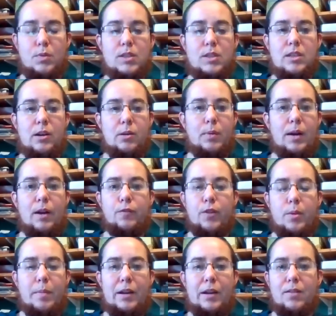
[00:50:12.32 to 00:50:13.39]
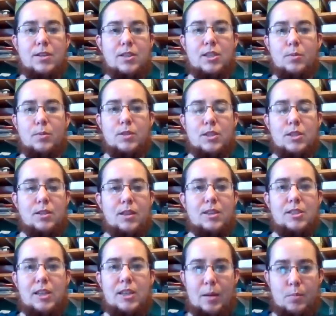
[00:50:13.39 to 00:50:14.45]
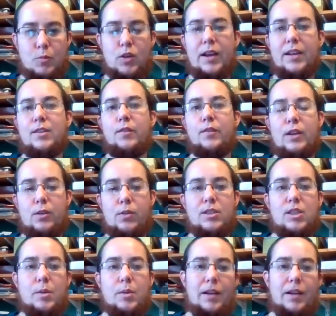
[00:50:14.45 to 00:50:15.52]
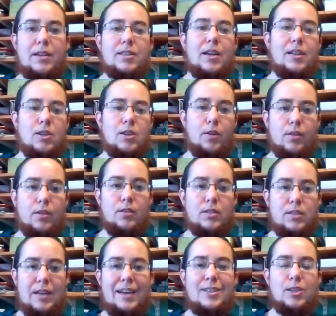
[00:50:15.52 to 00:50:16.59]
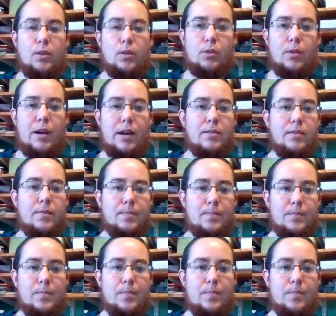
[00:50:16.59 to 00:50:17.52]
was year round for the migrants. So it was the same trend of increasing body size all throughout.